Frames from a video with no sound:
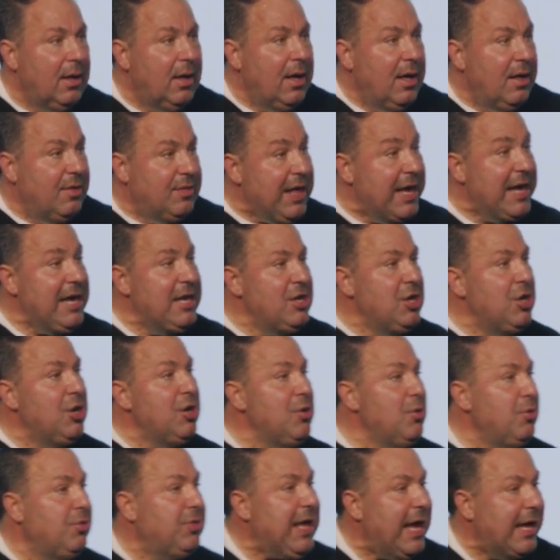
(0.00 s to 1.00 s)
They
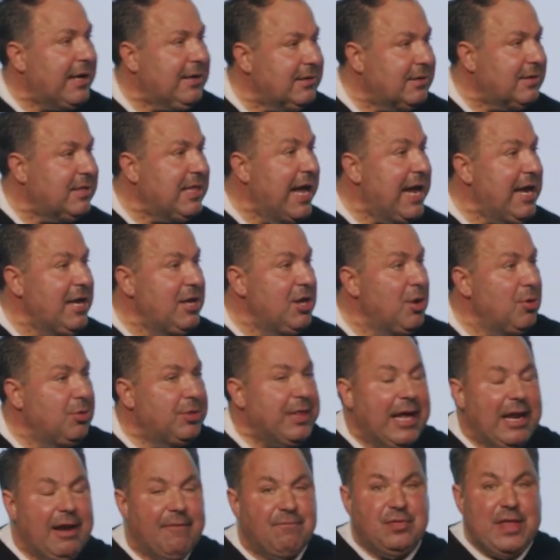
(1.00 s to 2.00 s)
knew that they knew
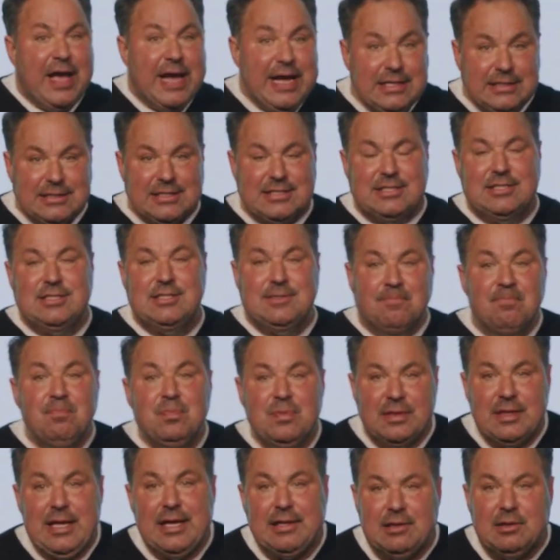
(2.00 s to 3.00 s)
that if they
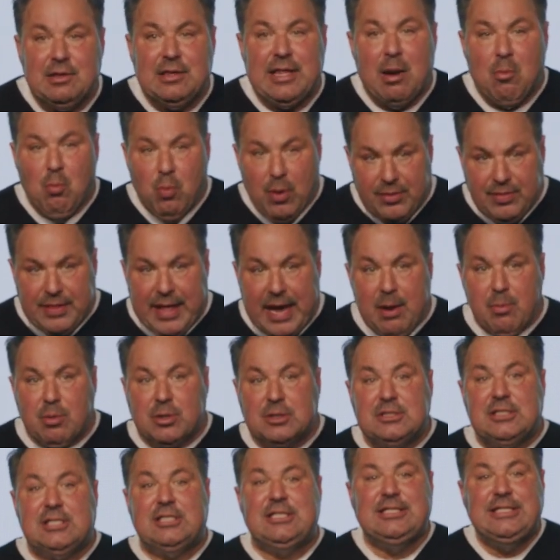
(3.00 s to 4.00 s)
that, that when they were
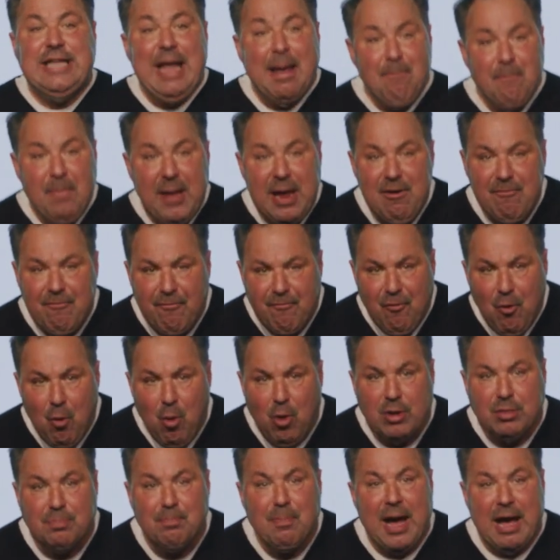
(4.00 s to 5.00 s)
stepping
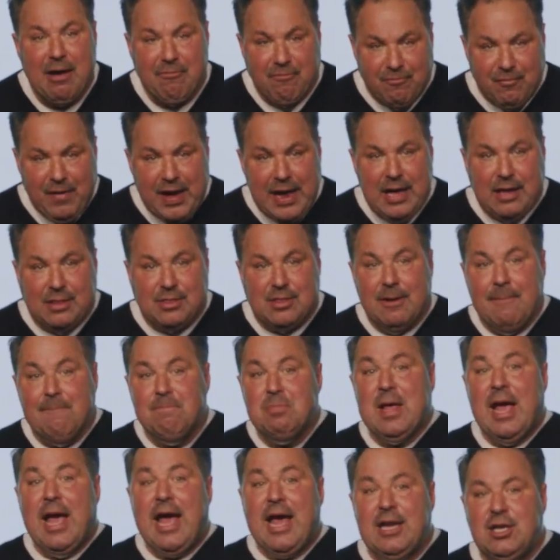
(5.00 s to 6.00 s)
forth by faith
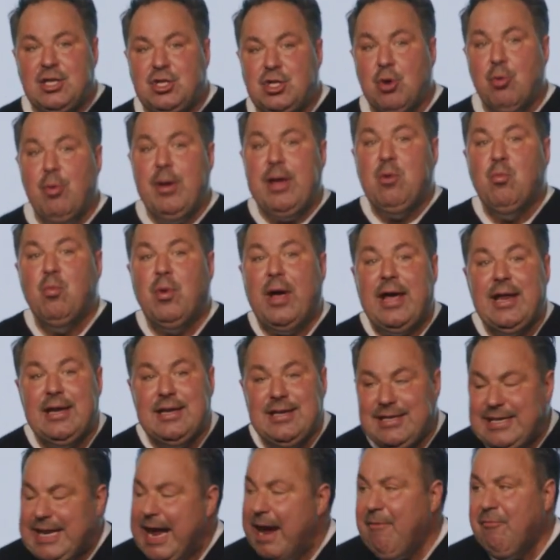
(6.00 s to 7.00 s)
and doing
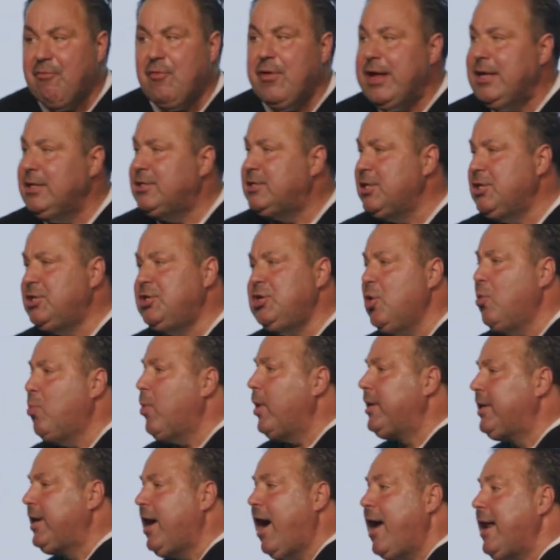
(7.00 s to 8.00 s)
endeavoring to do
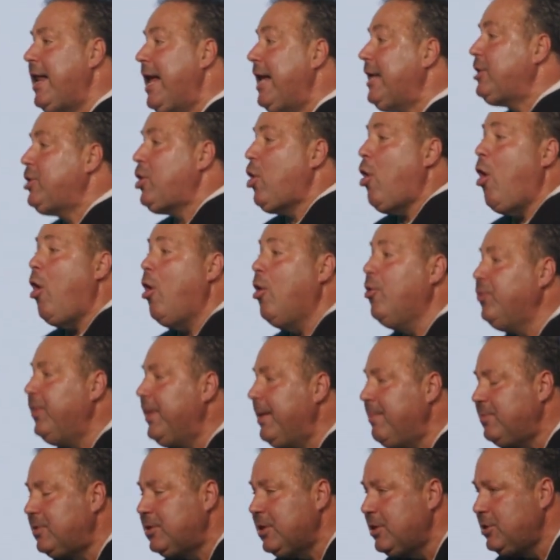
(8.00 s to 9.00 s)
what God had called
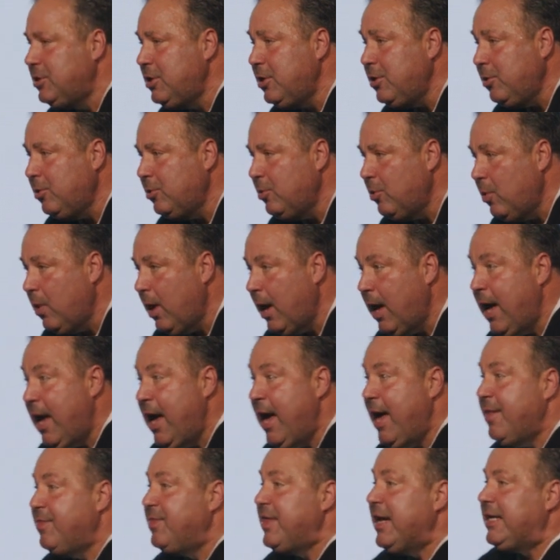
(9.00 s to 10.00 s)
them to do,
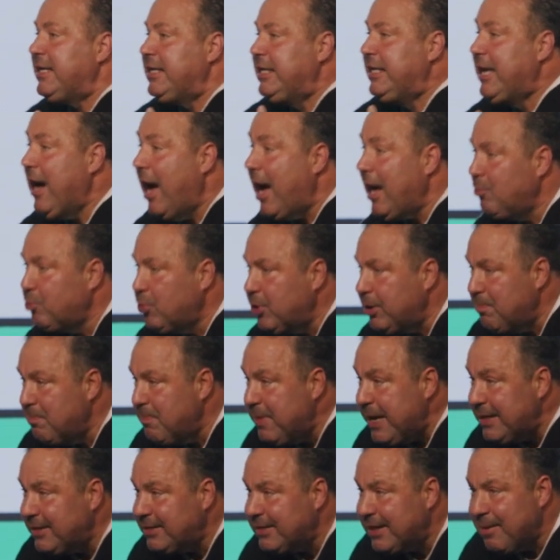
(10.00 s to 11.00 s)
that God would
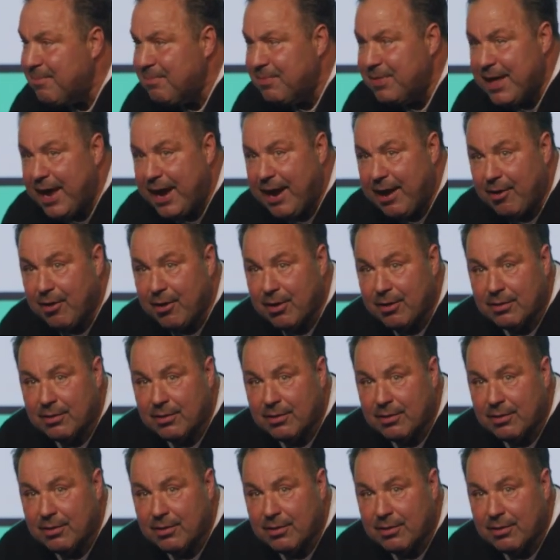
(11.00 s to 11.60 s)
meet them there.